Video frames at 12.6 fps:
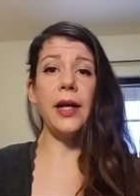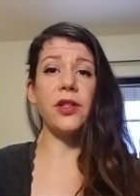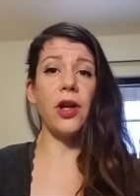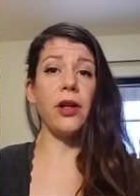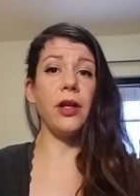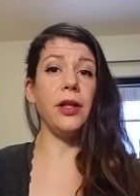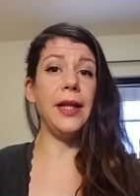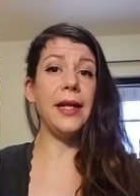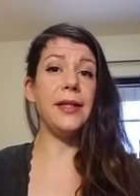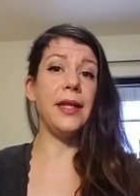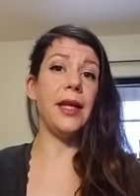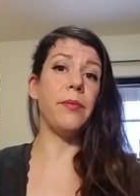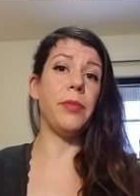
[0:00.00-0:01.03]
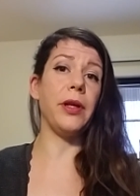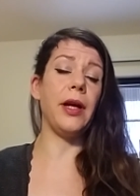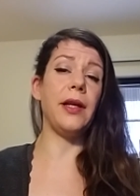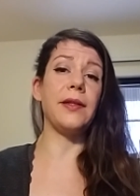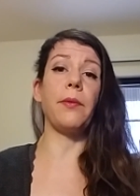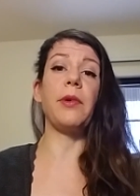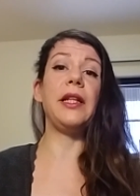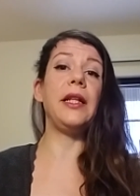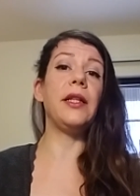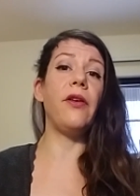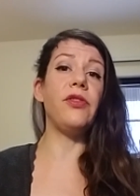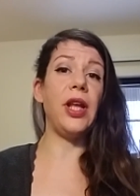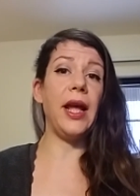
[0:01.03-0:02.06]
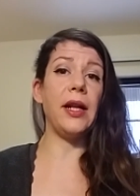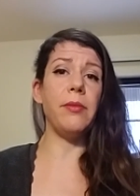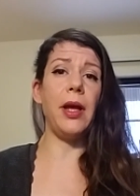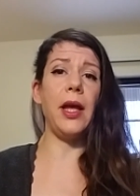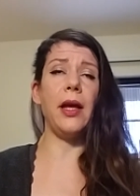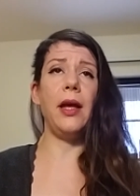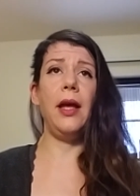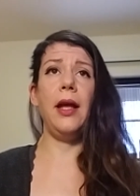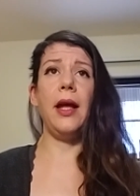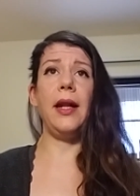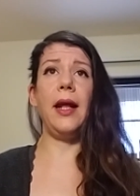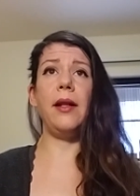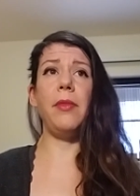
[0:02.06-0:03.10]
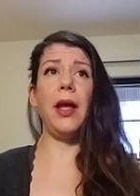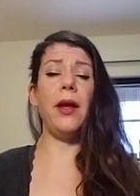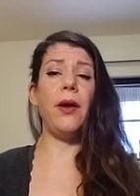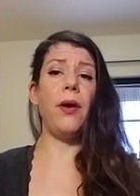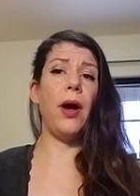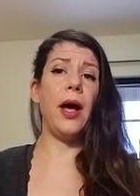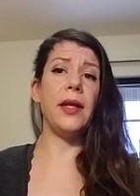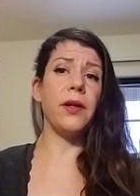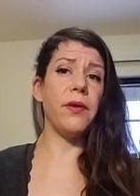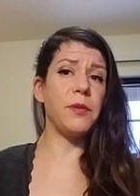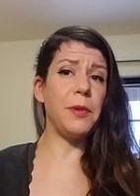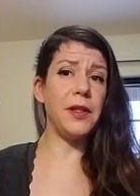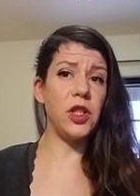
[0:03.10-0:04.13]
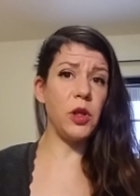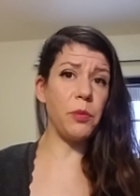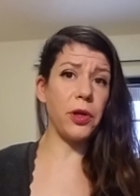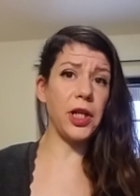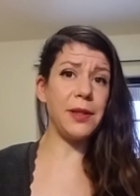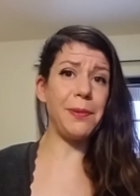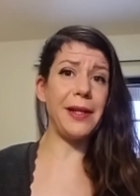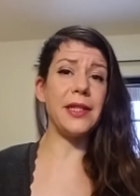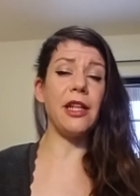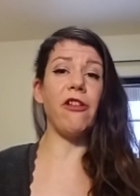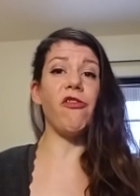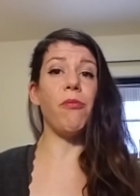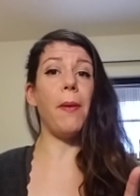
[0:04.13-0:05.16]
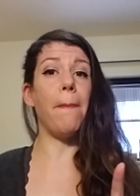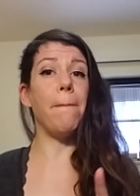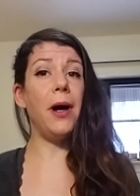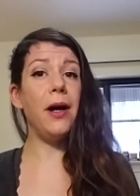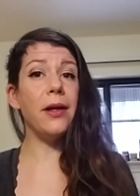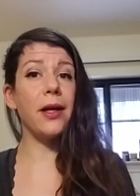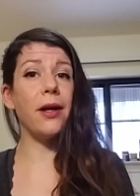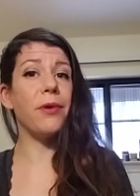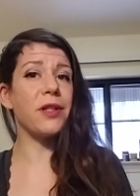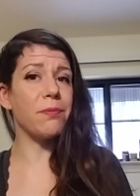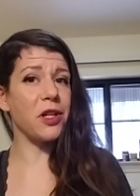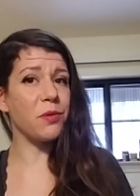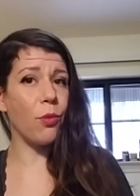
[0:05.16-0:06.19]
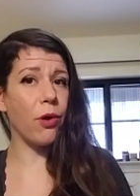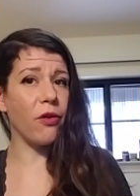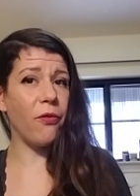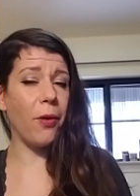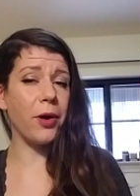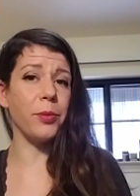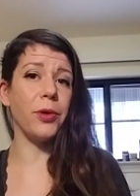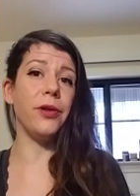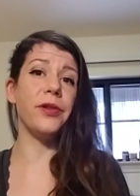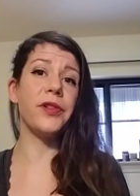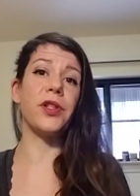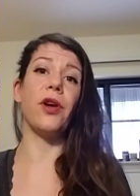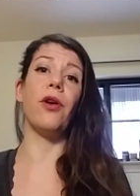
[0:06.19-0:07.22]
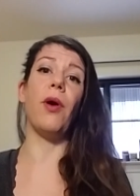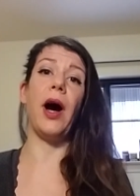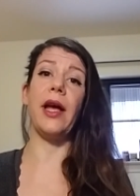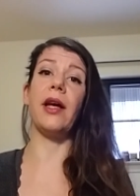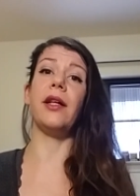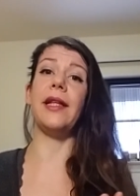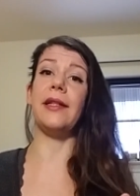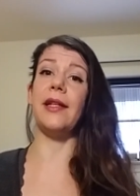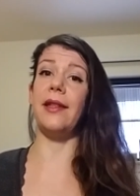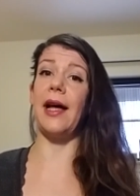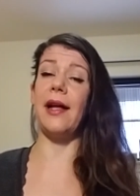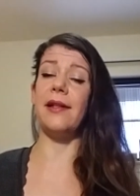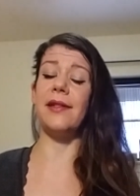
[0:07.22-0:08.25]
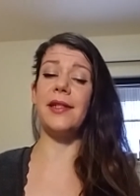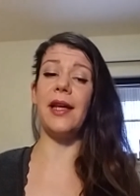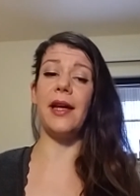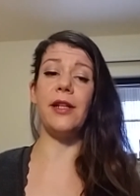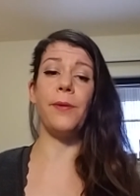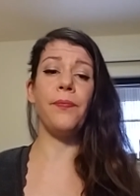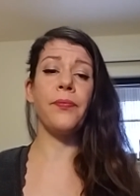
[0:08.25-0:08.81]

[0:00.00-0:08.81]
I started collecting it because I really loved anime, and anime has always been super expensive, but manga was much more affordable, so I collected that instead.